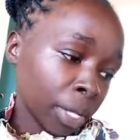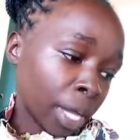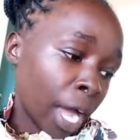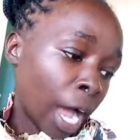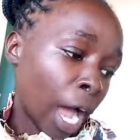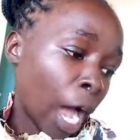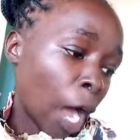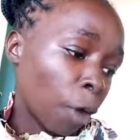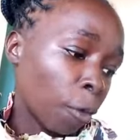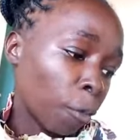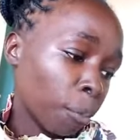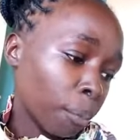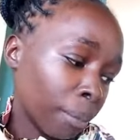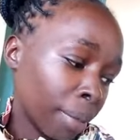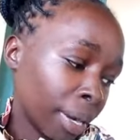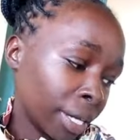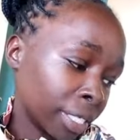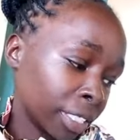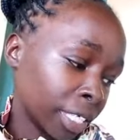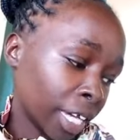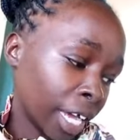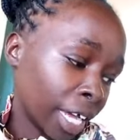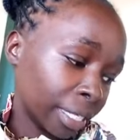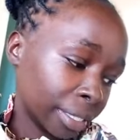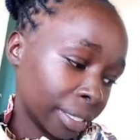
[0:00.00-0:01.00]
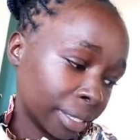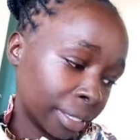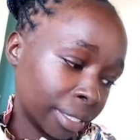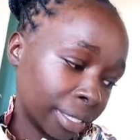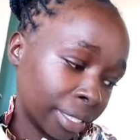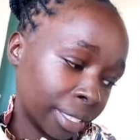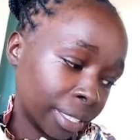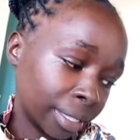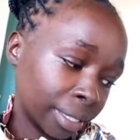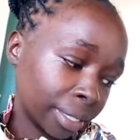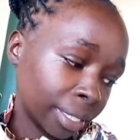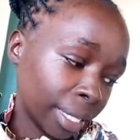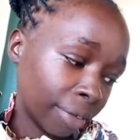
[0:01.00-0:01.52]
How much has
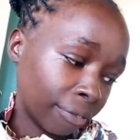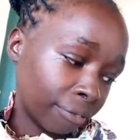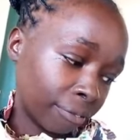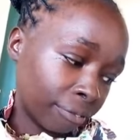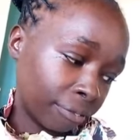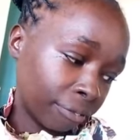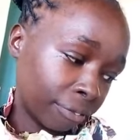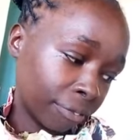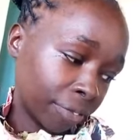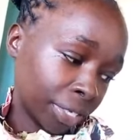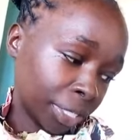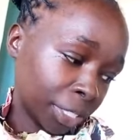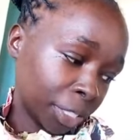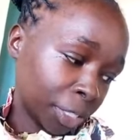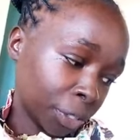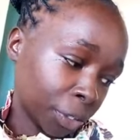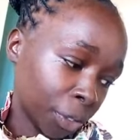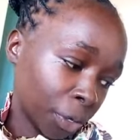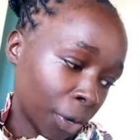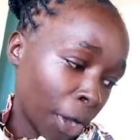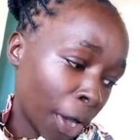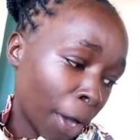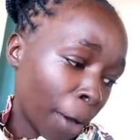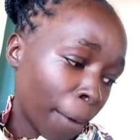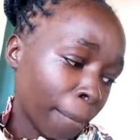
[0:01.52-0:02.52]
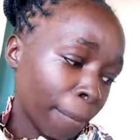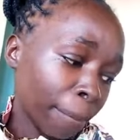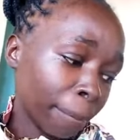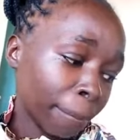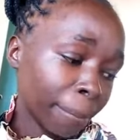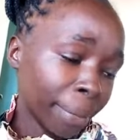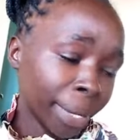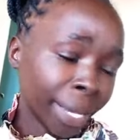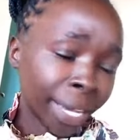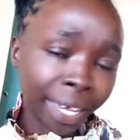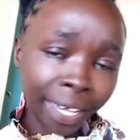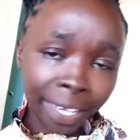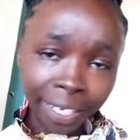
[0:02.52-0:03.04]
this video
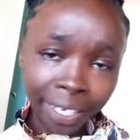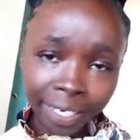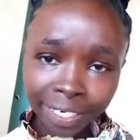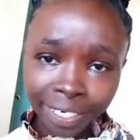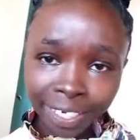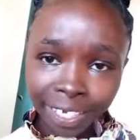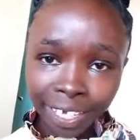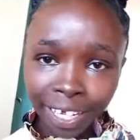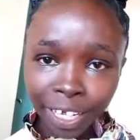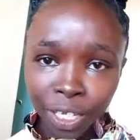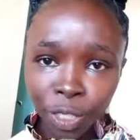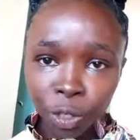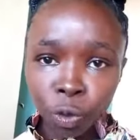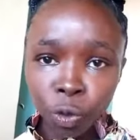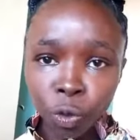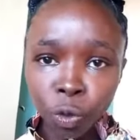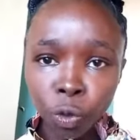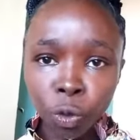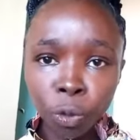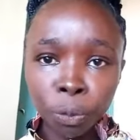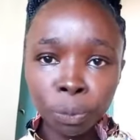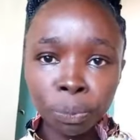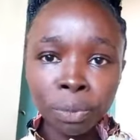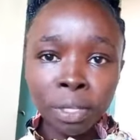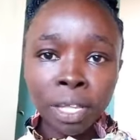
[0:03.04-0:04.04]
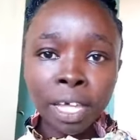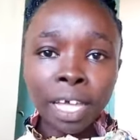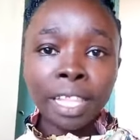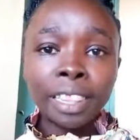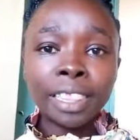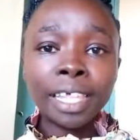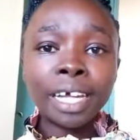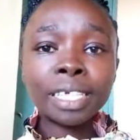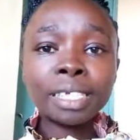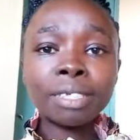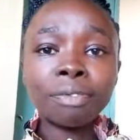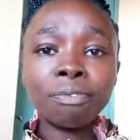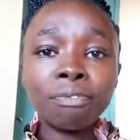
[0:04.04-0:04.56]
made? You know,
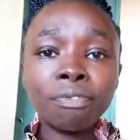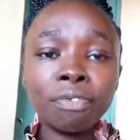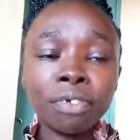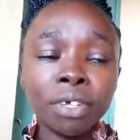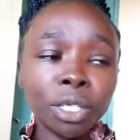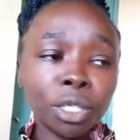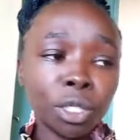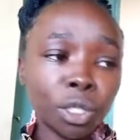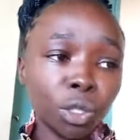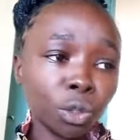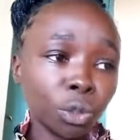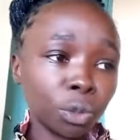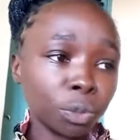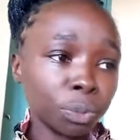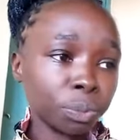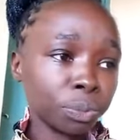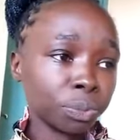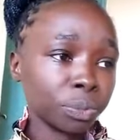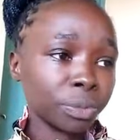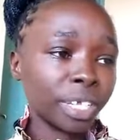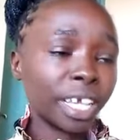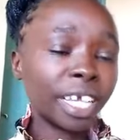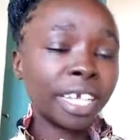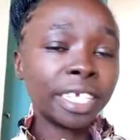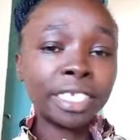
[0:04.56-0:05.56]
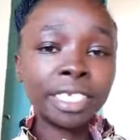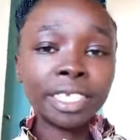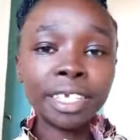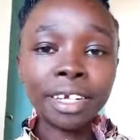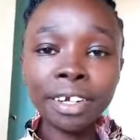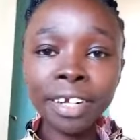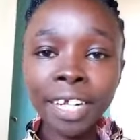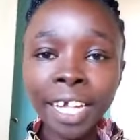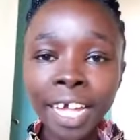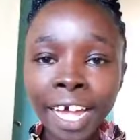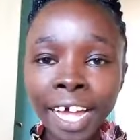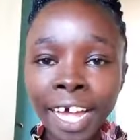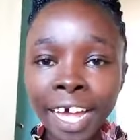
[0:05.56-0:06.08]
that video, it
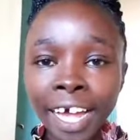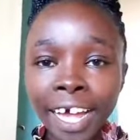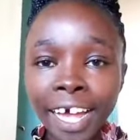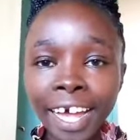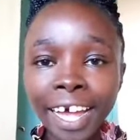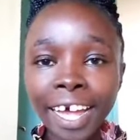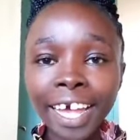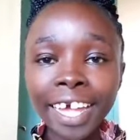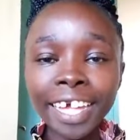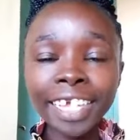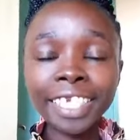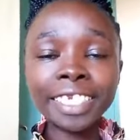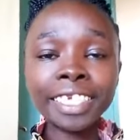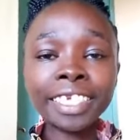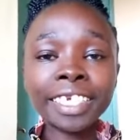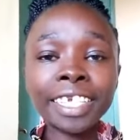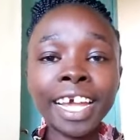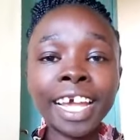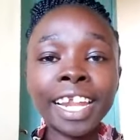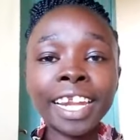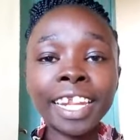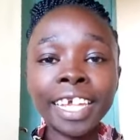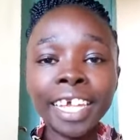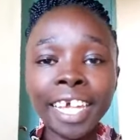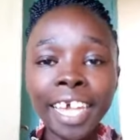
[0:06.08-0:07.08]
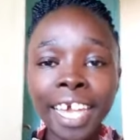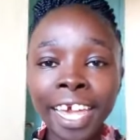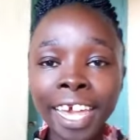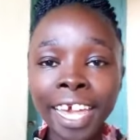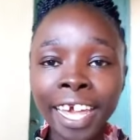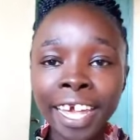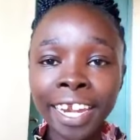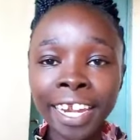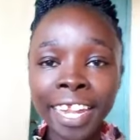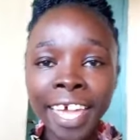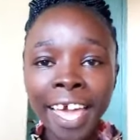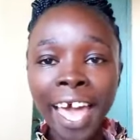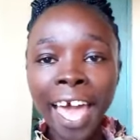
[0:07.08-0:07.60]
really
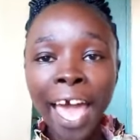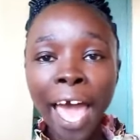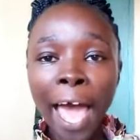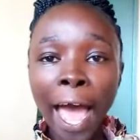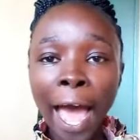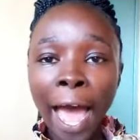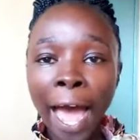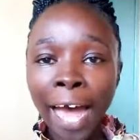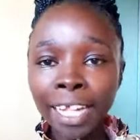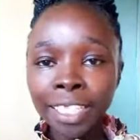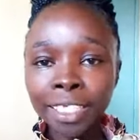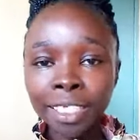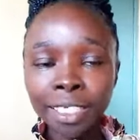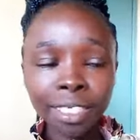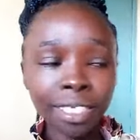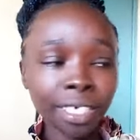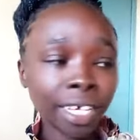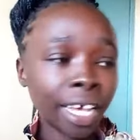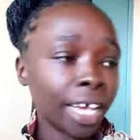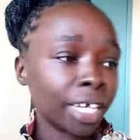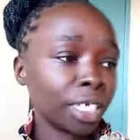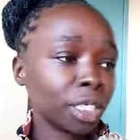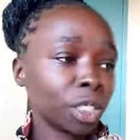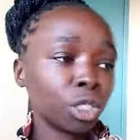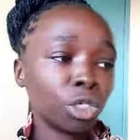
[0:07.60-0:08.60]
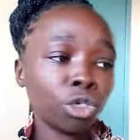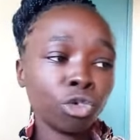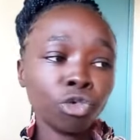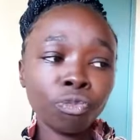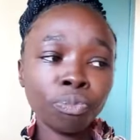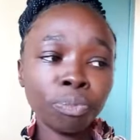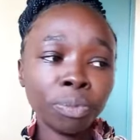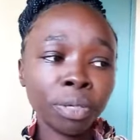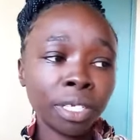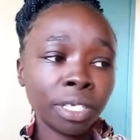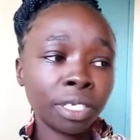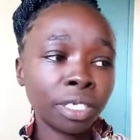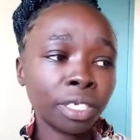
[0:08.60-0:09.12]
had ads. Guys,
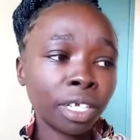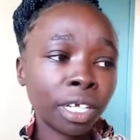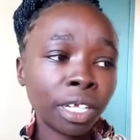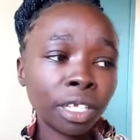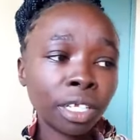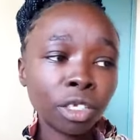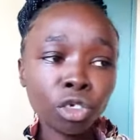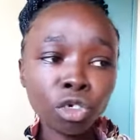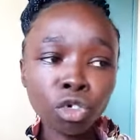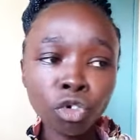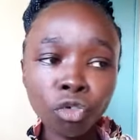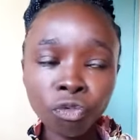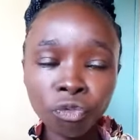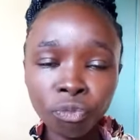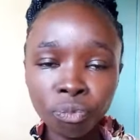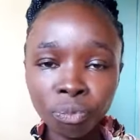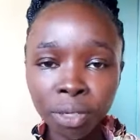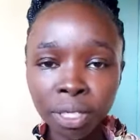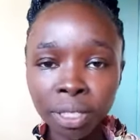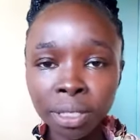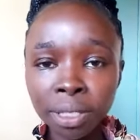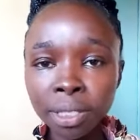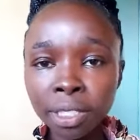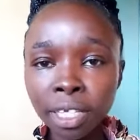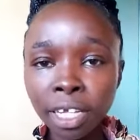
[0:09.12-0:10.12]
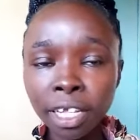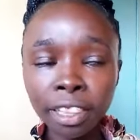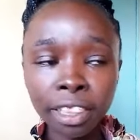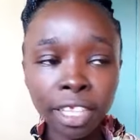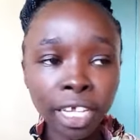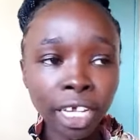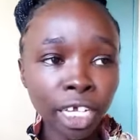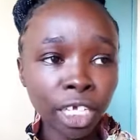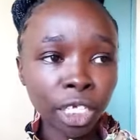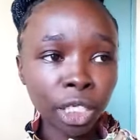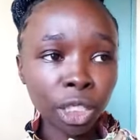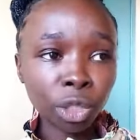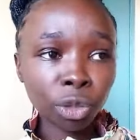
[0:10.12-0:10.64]
you've been seeing
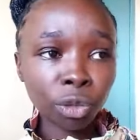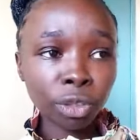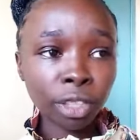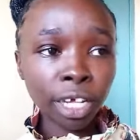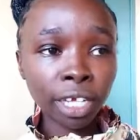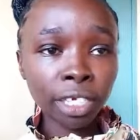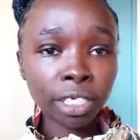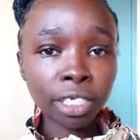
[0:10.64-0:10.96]
the issue